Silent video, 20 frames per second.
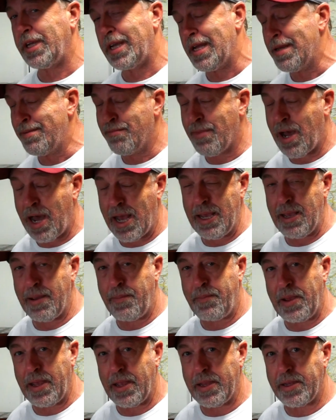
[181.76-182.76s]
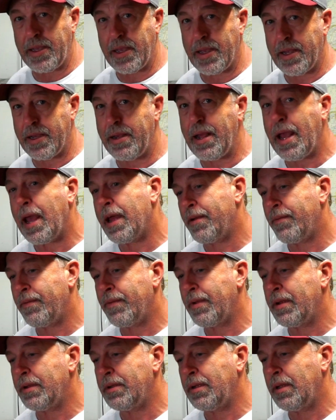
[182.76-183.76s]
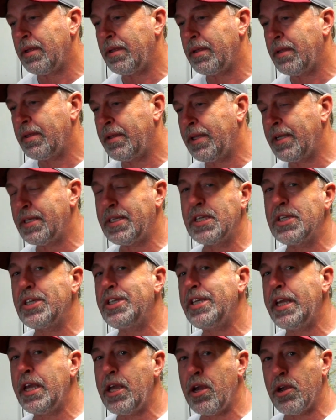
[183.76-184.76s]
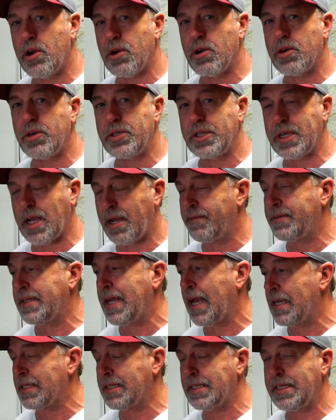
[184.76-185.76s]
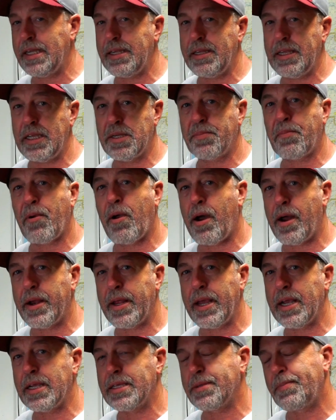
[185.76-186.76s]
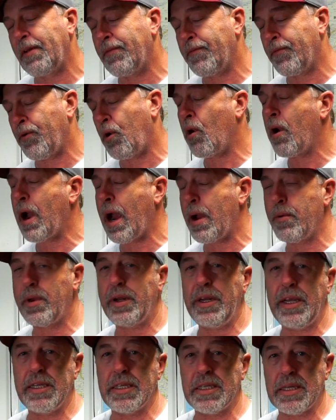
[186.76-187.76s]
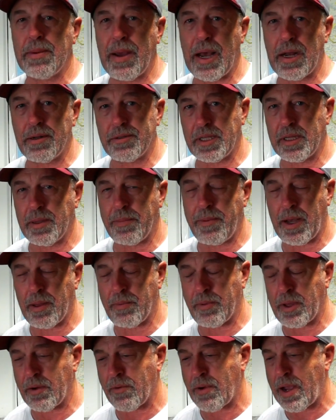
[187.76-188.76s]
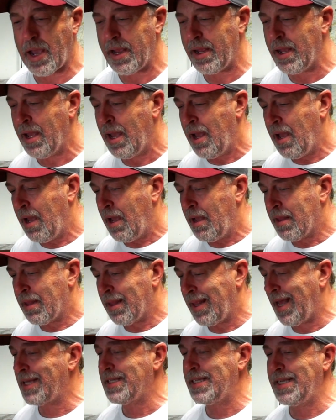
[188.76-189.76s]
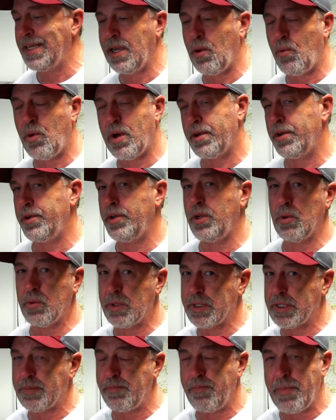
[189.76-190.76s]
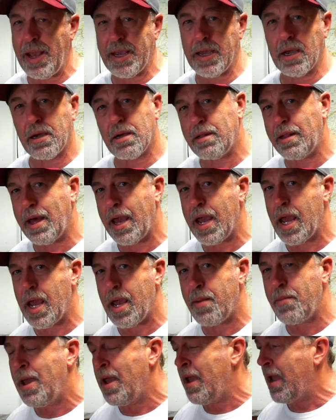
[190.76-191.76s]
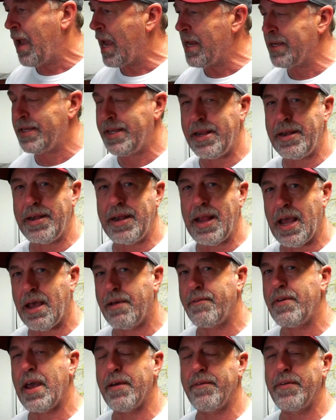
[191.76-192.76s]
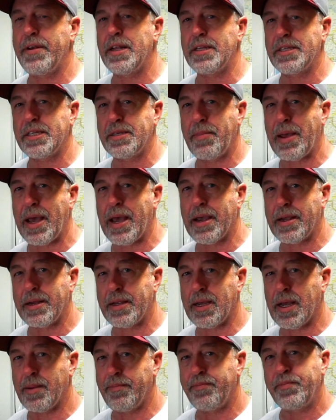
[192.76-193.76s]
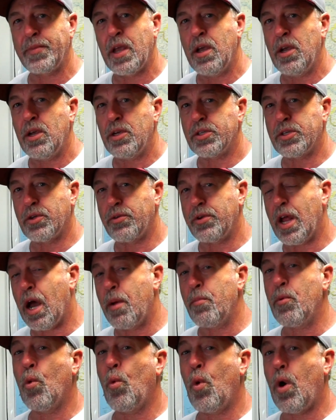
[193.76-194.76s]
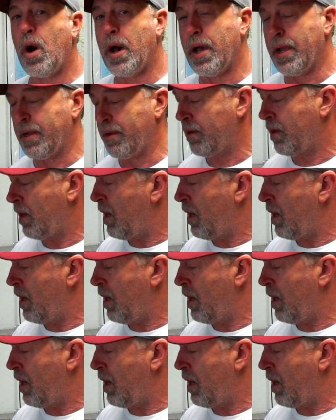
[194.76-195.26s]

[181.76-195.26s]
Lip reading: in my opinion, and this is years of testing these products before I released them out to the public, right? Last thing I want to do was make a claim and didn't have evidence to back it up. So number 1,